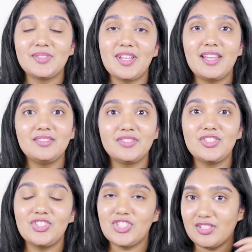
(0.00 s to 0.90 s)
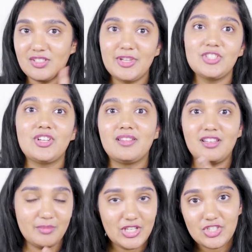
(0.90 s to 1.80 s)
So not even just on my
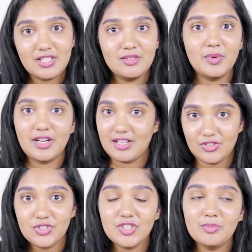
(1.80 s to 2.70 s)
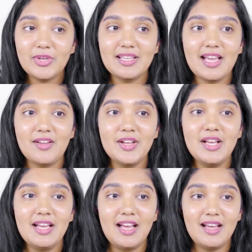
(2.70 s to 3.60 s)
jawline and my chin where I usually break out,
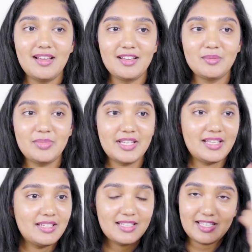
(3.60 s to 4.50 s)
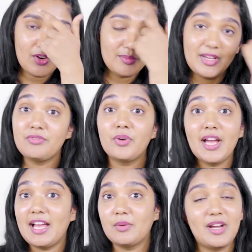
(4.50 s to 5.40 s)
but like on my
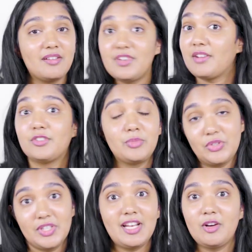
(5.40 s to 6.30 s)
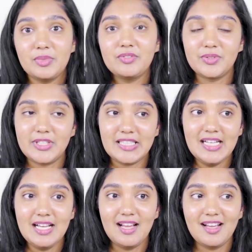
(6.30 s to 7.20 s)
forehead where I've never broken out before.
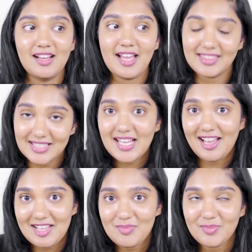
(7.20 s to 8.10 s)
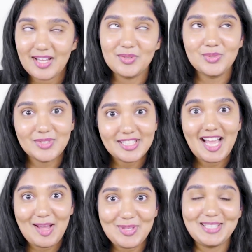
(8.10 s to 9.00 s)
At the time, I was really
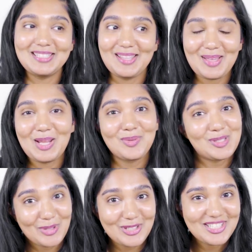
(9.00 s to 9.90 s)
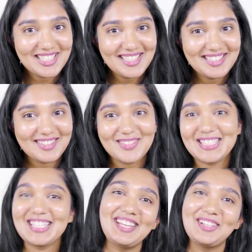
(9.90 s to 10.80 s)
happy because I thought I was purging, and I
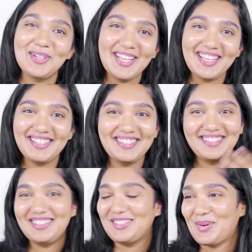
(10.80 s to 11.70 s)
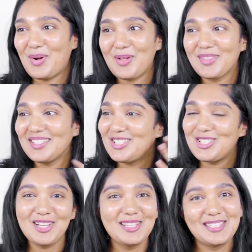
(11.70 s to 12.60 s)
was like, great, all this
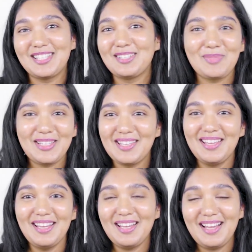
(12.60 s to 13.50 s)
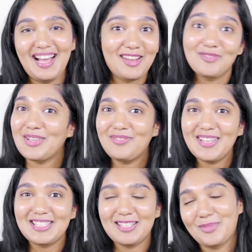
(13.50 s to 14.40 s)
junk is going to be out of my
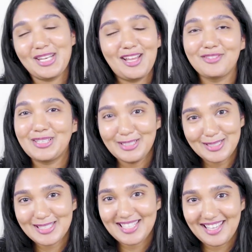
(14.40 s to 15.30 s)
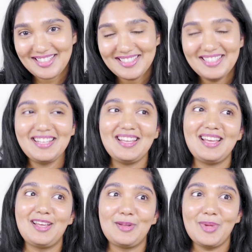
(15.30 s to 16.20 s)
face and I'm going to have clear skin.
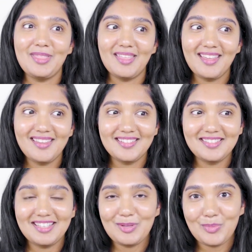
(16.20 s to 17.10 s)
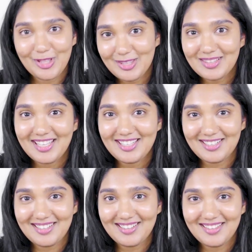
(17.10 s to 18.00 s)
And then a month
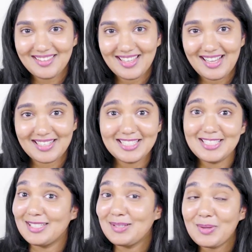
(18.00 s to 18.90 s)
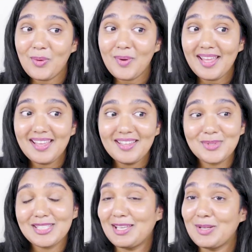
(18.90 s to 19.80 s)
later, the acne didn't go away.
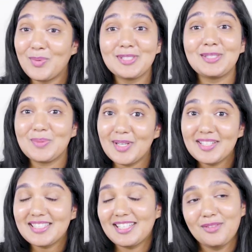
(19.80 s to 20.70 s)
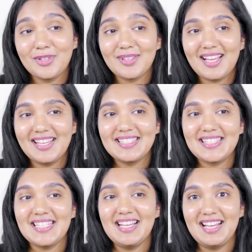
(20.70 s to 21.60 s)
It was getting worse and worse, and I
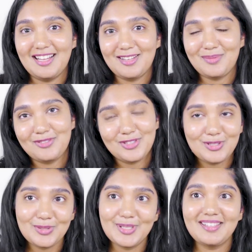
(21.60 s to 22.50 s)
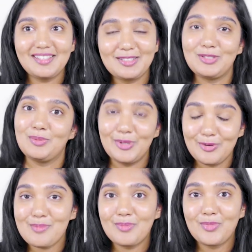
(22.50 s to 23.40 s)
realized after doing like a little
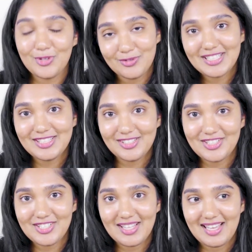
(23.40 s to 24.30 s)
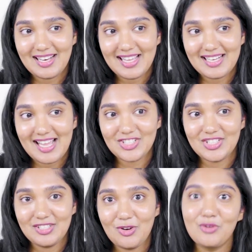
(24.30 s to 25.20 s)
bit more research that I'd
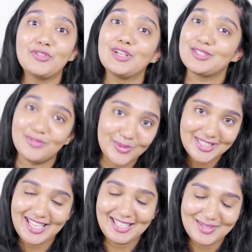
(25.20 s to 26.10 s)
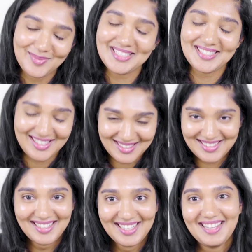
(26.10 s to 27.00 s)
actually over exfoliated my skin.